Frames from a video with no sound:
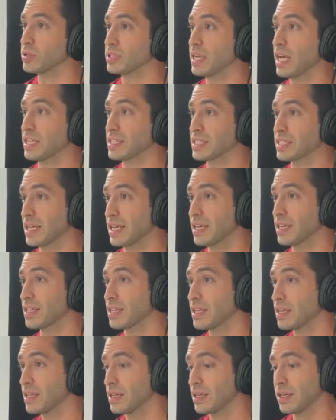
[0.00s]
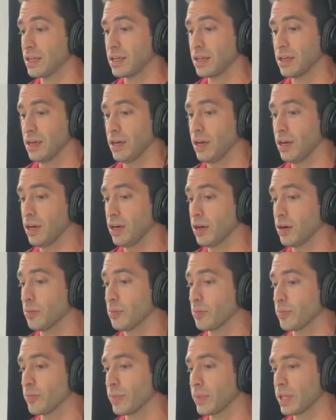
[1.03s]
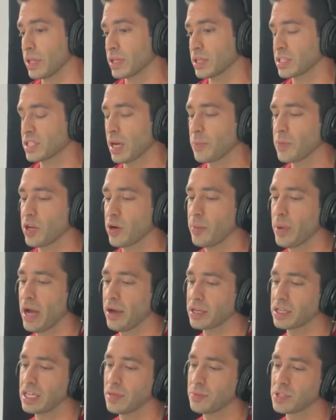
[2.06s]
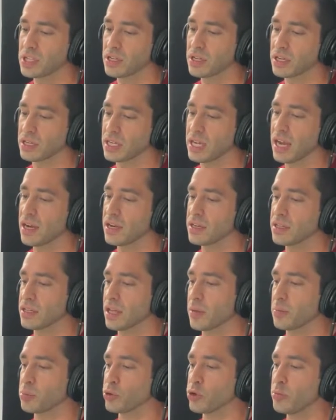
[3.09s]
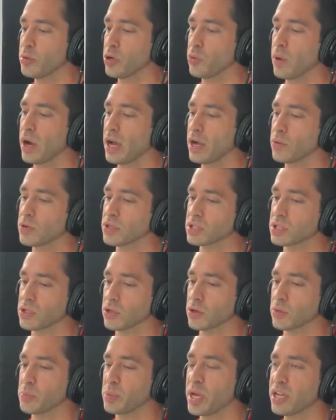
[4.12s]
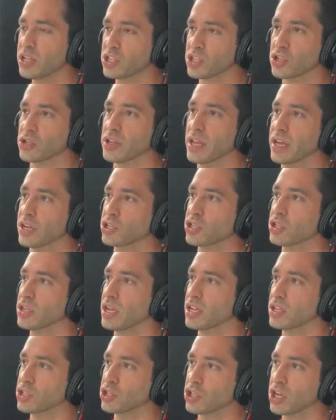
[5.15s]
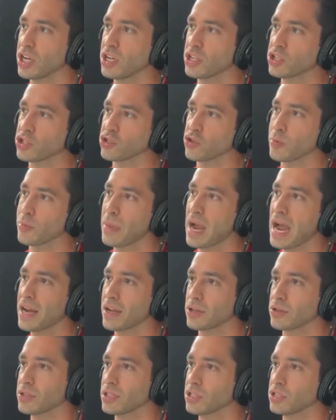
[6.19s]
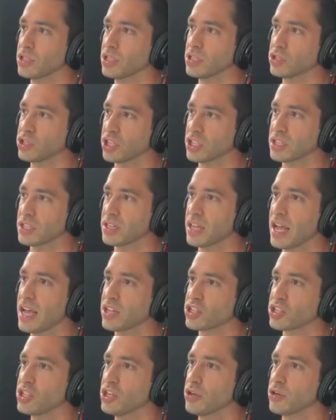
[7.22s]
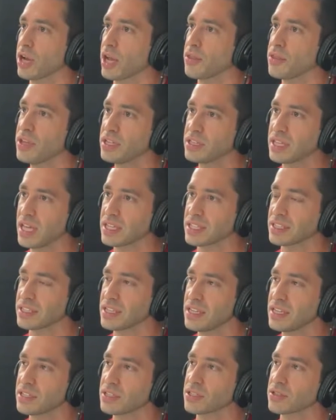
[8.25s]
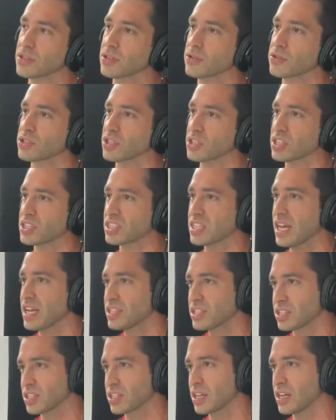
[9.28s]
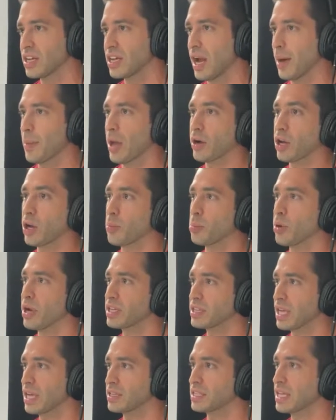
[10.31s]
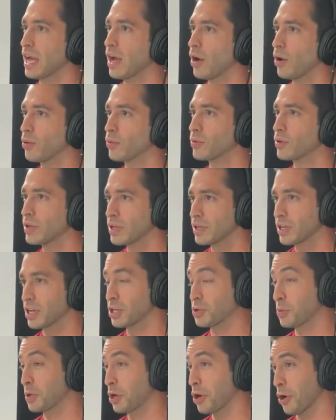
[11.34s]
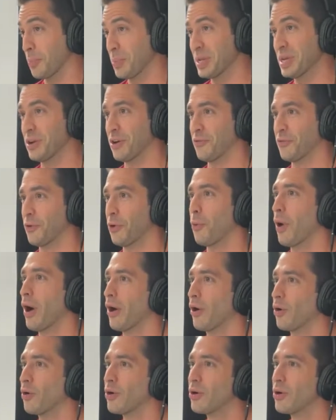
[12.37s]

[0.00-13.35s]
That said, something about Gibson and Kennedy that blew me away was their pitch selection has changed dramatically in just the last year, and I think that's leading to their success. I'm not going to break that down because we could be here for a while.